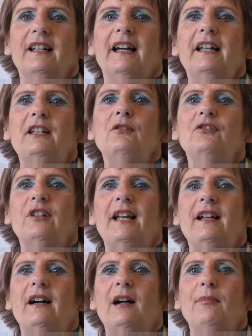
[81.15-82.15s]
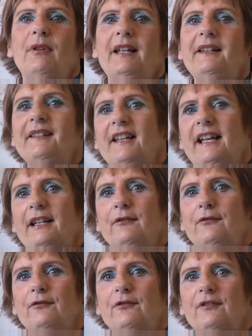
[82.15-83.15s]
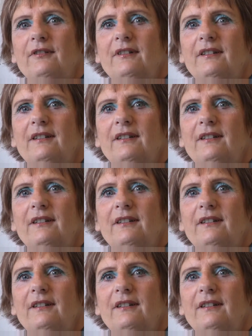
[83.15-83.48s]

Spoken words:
And you say, I played safe.